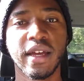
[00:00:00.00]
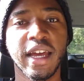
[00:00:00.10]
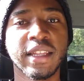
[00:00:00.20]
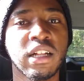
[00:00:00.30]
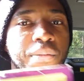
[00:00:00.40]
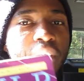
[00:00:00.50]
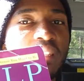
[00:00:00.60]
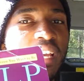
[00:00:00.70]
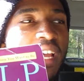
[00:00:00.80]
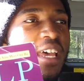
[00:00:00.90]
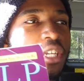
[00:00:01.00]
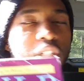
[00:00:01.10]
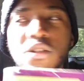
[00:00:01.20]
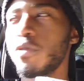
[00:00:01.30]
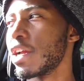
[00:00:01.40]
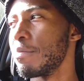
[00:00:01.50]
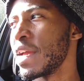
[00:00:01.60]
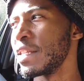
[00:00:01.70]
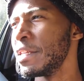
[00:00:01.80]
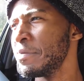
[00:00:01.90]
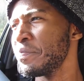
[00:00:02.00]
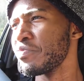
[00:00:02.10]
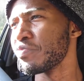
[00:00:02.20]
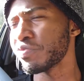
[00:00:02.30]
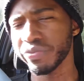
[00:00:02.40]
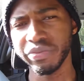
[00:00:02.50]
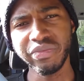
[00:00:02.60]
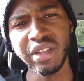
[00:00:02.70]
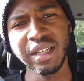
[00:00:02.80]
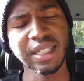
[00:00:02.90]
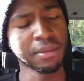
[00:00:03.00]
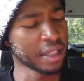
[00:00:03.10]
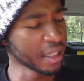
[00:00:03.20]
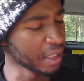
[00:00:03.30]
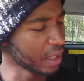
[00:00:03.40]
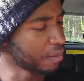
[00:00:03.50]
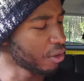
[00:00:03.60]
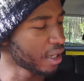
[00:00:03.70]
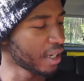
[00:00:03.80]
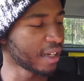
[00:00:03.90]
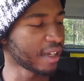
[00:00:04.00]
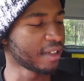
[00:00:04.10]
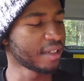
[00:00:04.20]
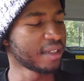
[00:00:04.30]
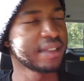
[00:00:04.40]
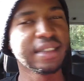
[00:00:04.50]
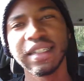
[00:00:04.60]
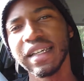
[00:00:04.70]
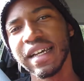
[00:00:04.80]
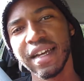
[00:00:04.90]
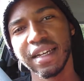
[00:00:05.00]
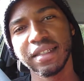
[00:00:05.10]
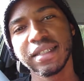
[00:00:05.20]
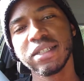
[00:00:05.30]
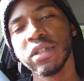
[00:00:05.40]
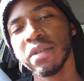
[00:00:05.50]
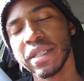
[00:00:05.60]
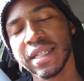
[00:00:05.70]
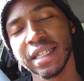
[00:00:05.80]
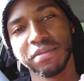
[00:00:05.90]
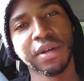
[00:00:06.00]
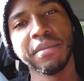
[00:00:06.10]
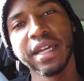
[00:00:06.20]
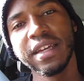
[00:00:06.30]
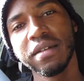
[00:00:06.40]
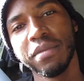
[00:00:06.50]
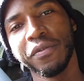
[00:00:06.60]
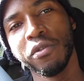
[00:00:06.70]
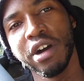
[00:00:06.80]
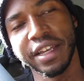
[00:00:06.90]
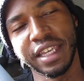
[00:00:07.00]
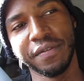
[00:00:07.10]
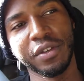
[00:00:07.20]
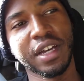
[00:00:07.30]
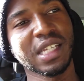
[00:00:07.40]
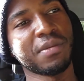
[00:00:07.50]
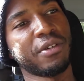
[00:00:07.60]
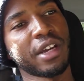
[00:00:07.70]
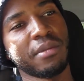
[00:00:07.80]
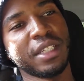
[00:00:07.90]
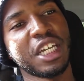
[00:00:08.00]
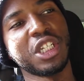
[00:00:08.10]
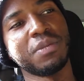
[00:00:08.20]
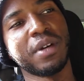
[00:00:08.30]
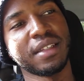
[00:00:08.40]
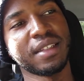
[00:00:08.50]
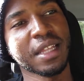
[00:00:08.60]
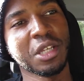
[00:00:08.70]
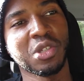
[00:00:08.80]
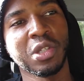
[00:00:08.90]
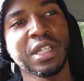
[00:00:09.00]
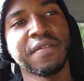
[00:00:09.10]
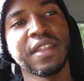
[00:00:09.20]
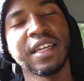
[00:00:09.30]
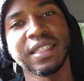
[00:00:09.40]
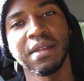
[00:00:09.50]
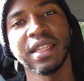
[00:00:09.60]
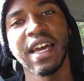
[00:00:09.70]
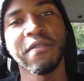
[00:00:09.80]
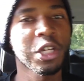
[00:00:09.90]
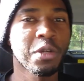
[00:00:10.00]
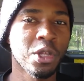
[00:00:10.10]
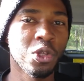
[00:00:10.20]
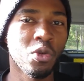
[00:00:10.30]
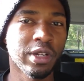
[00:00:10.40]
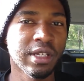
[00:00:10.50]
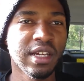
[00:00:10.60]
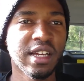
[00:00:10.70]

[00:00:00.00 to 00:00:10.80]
NLP that I actually recommend. Some of the things in this book are still need to be tested by me before I give you guys my recommendations, but that dissociative thing is something that I've actually been doing